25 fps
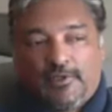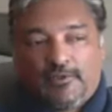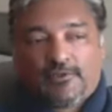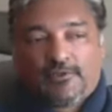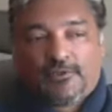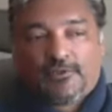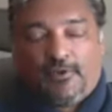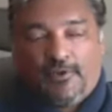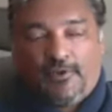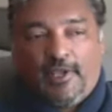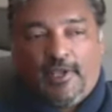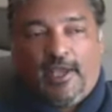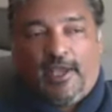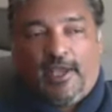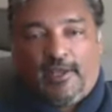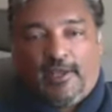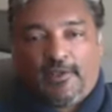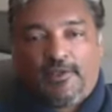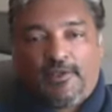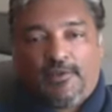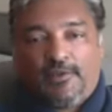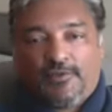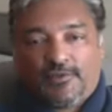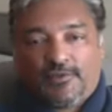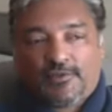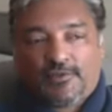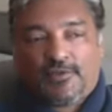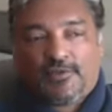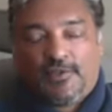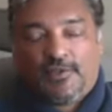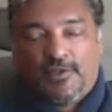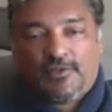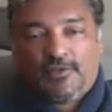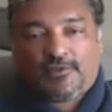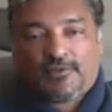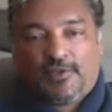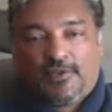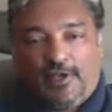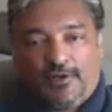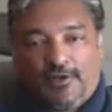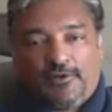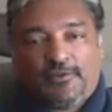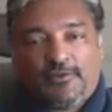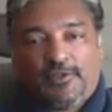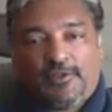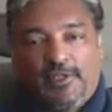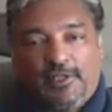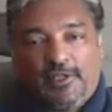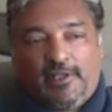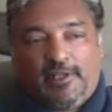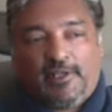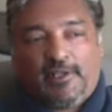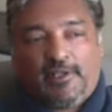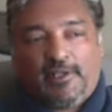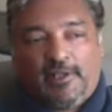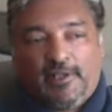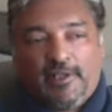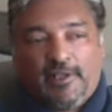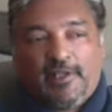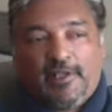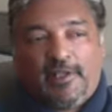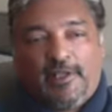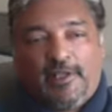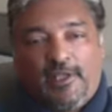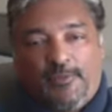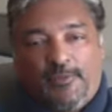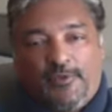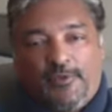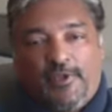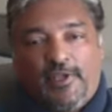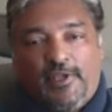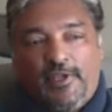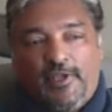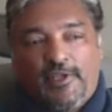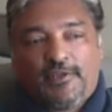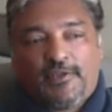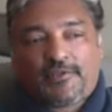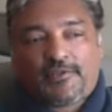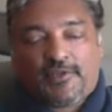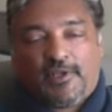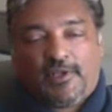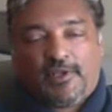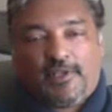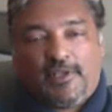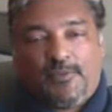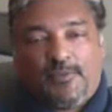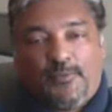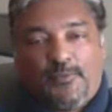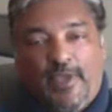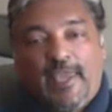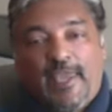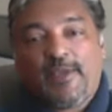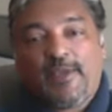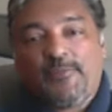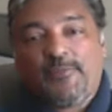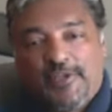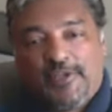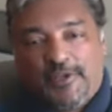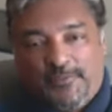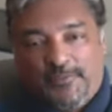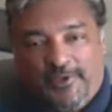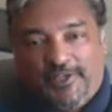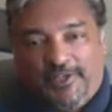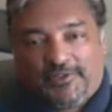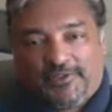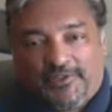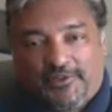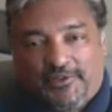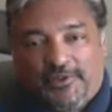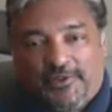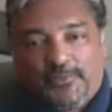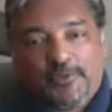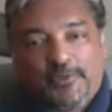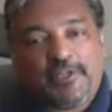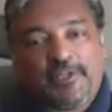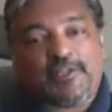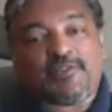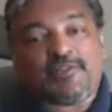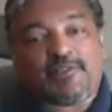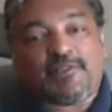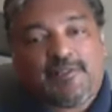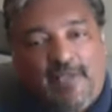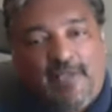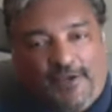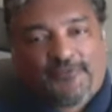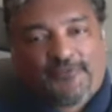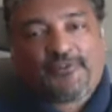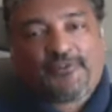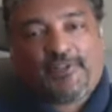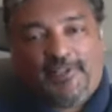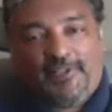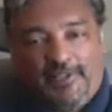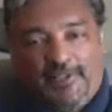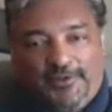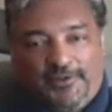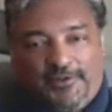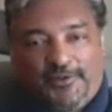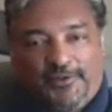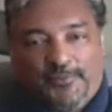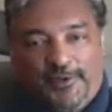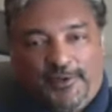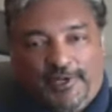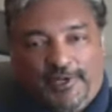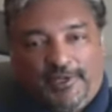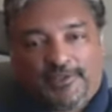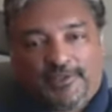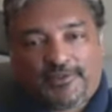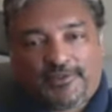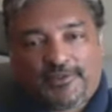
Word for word: yeah, he's not only he may be a mentor, but he's definitely her boss.